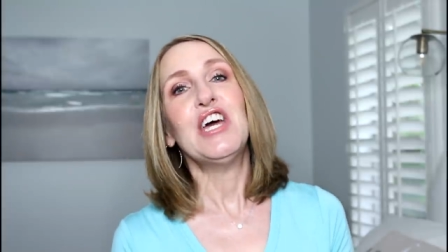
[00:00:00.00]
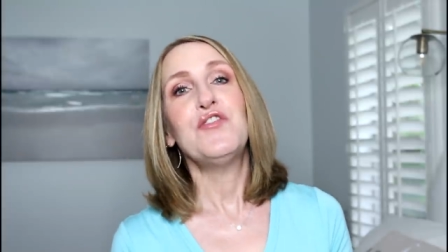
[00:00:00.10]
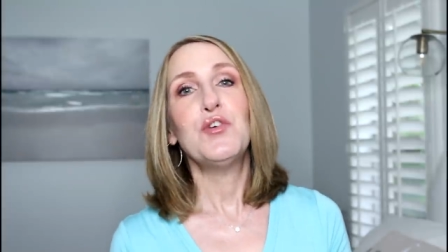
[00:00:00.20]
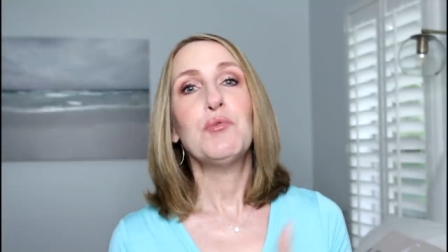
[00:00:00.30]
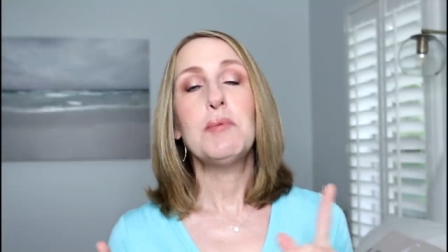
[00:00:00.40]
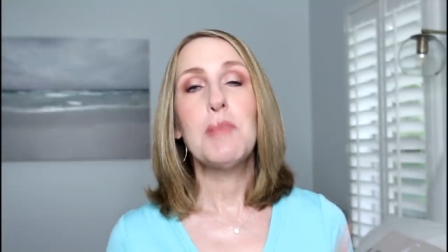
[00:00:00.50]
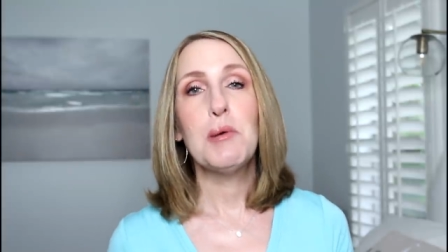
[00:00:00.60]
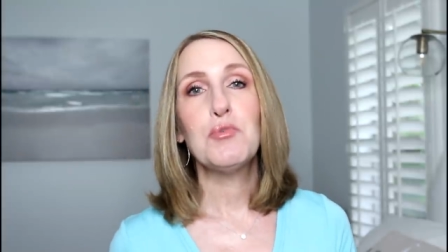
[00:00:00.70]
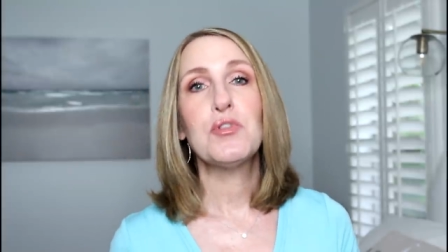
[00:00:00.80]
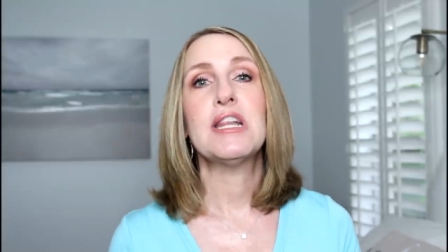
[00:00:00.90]
if you
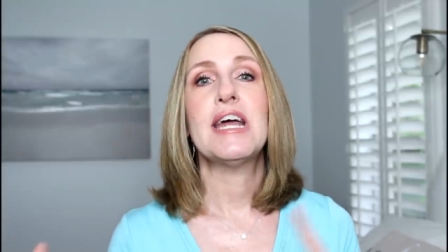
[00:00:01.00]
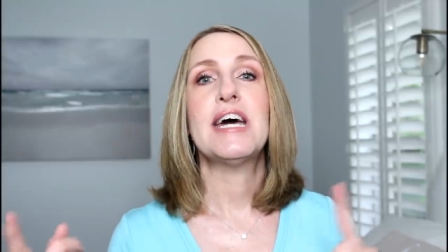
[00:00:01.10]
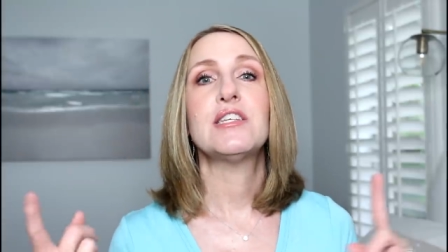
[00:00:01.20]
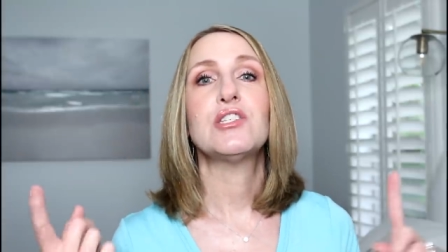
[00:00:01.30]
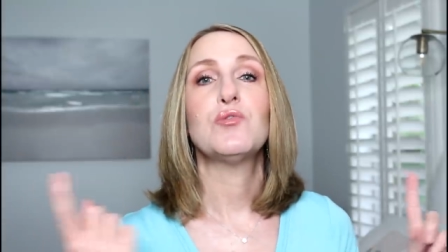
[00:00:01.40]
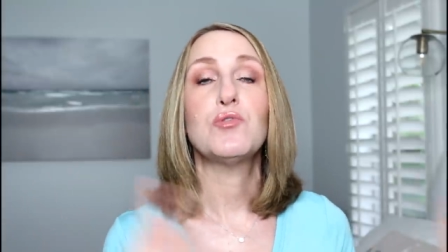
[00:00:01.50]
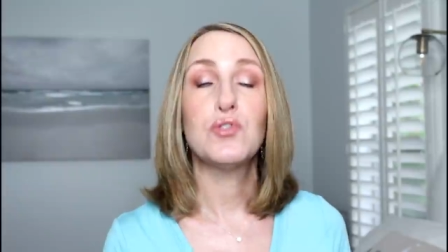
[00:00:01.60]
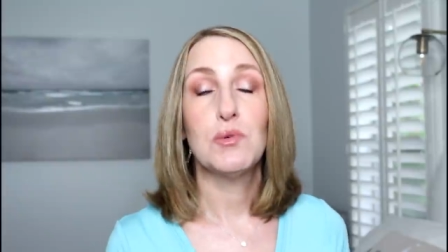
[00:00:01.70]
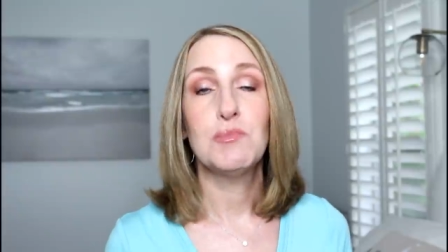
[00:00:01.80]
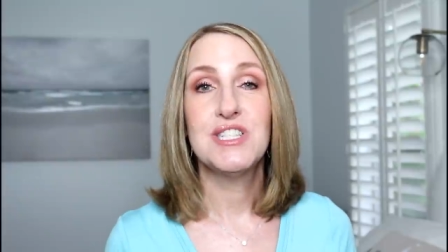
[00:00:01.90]
remember the last
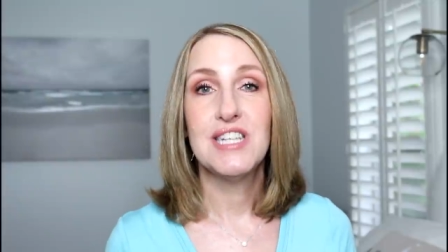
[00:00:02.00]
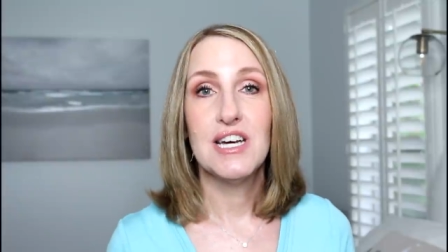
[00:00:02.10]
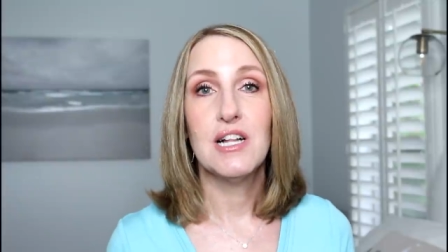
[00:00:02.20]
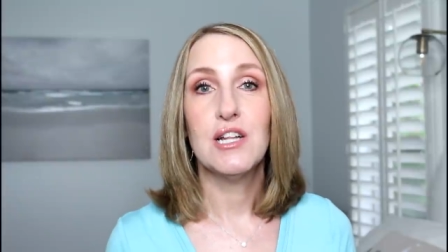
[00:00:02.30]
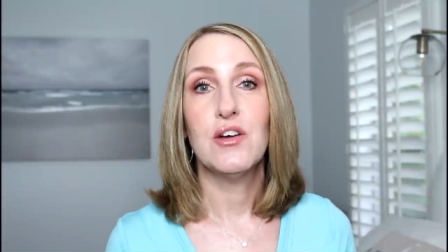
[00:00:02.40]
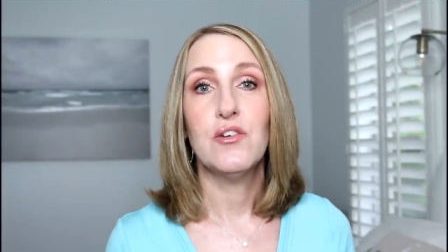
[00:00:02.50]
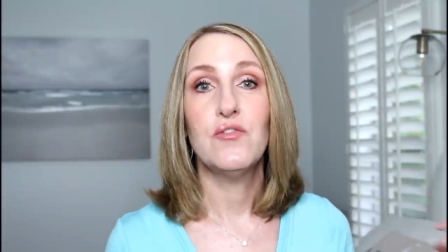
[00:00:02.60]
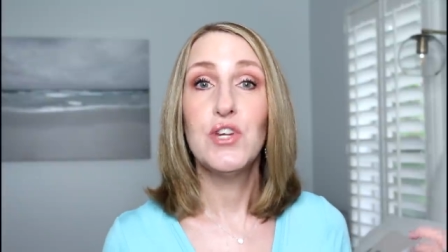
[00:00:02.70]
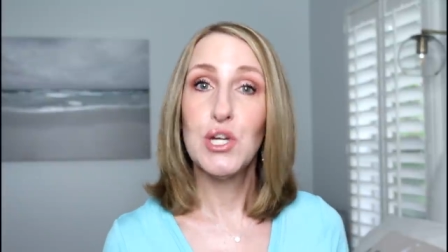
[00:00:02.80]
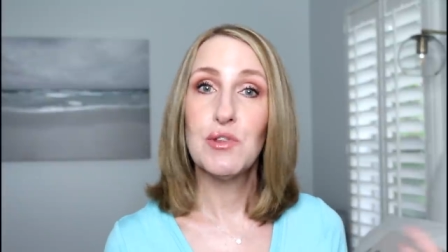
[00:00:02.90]
Nordstrom sale
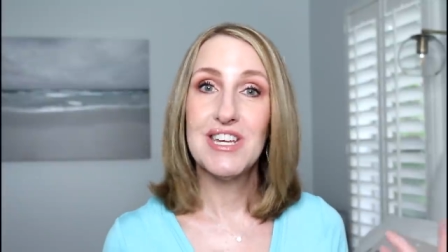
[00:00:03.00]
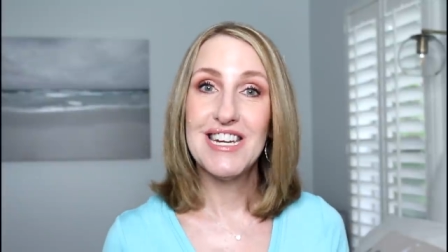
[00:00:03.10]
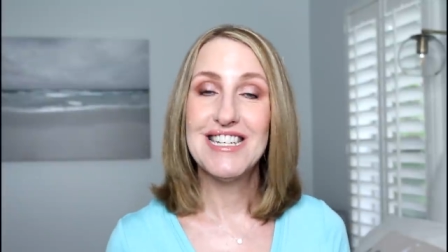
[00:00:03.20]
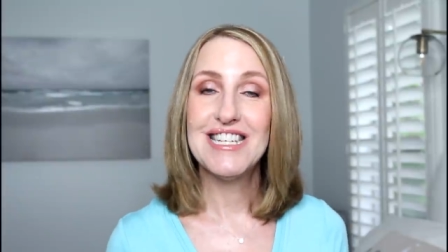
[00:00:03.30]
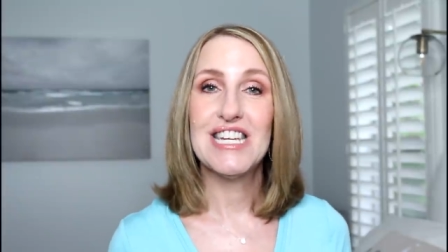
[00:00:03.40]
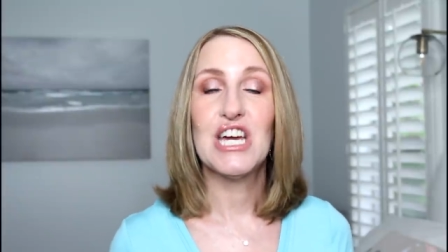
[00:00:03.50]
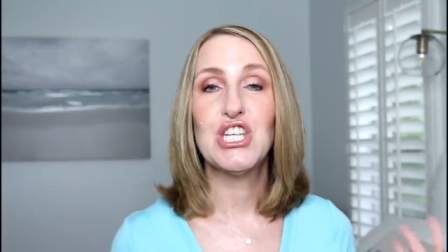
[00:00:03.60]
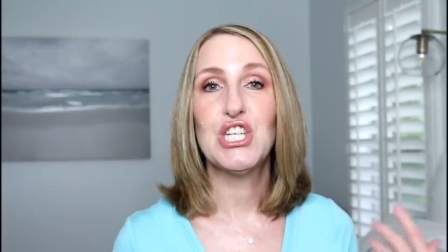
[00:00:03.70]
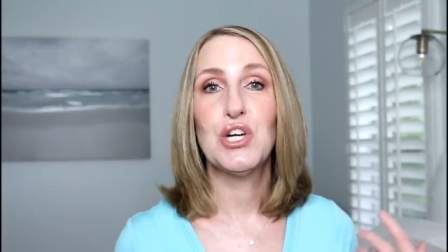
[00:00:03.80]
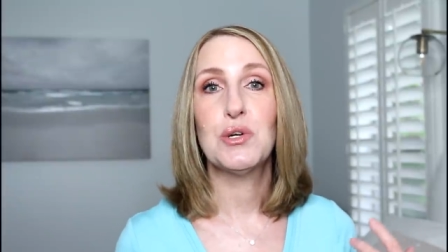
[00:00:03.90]
video that I did, I
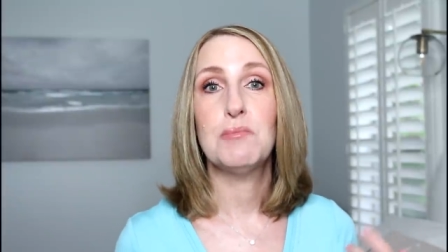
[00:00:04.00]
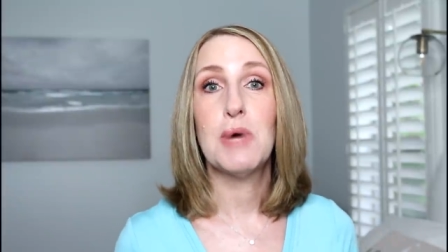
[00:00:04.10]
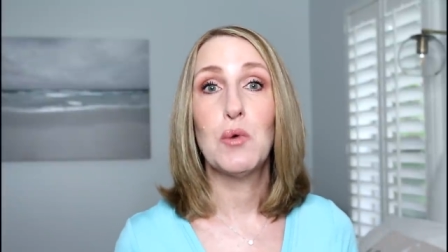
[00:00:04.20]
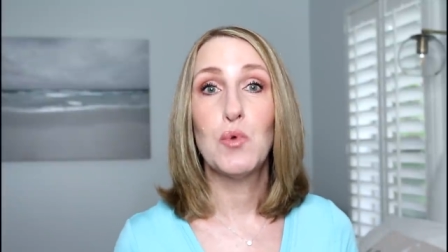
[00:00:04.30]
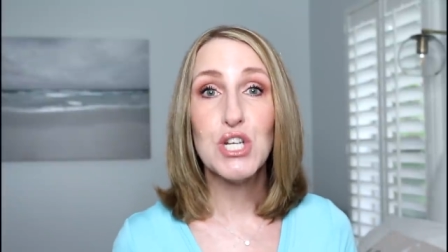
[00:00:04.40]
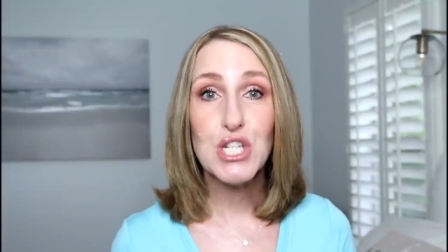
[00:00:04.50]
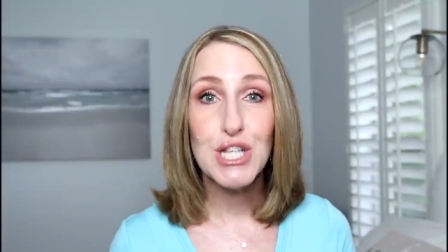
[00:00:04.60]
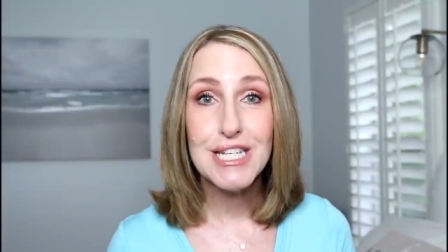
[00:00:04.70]
shared my wish